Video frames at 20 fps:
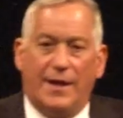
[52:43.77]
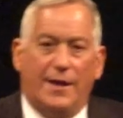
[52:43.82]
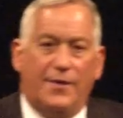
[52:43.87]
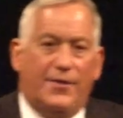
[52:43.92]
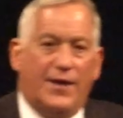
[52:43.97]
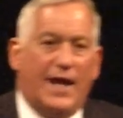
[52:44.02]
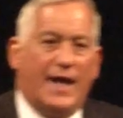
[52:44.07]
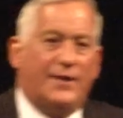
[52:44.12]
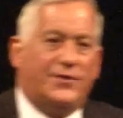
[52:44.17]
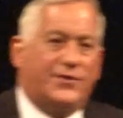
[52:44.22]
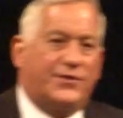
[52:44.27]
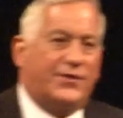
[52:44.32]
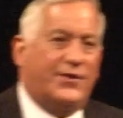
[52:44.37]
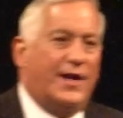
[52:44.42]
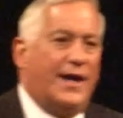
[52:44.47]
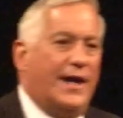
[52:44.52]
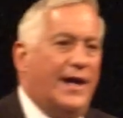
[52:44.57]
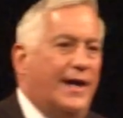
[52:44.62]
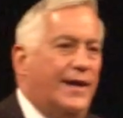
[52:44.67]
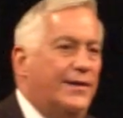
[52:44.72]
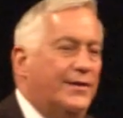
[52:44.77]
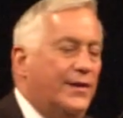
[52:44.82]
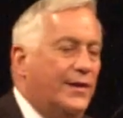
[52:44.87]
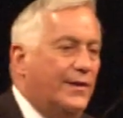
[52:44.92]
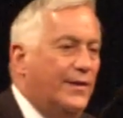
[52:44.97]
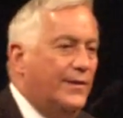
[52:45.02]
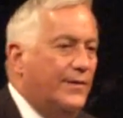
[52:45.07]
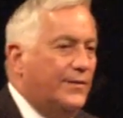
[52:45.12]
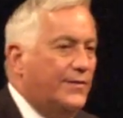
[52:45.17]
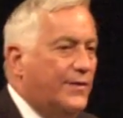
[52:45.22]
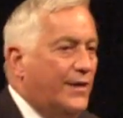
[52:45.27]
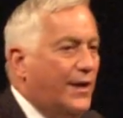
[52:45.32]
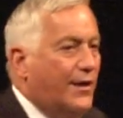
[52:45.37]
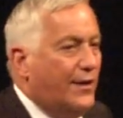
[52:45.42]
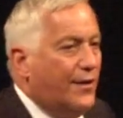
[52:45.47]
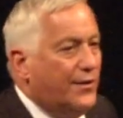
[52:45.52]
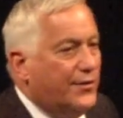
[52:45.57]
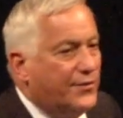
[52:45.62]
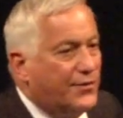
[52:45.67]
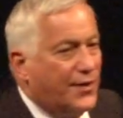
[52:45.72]
That said,
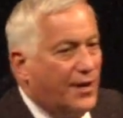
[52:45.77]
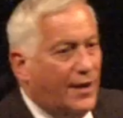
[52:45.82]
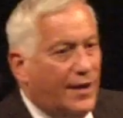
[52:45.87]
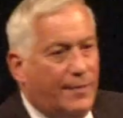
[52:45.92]
there's